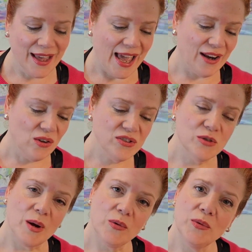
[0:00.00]
And also,
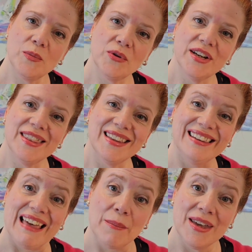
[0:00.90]
remember when we put in the
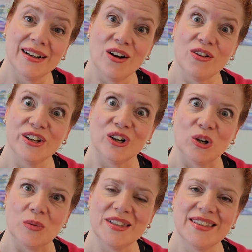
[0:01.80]
lemon and all the
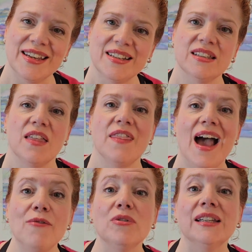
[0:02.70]
herbs and things?
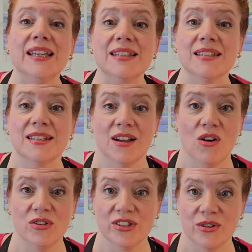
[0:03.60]
That released
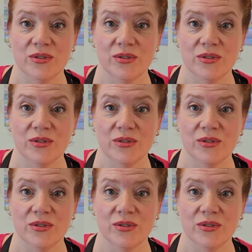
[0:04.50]
also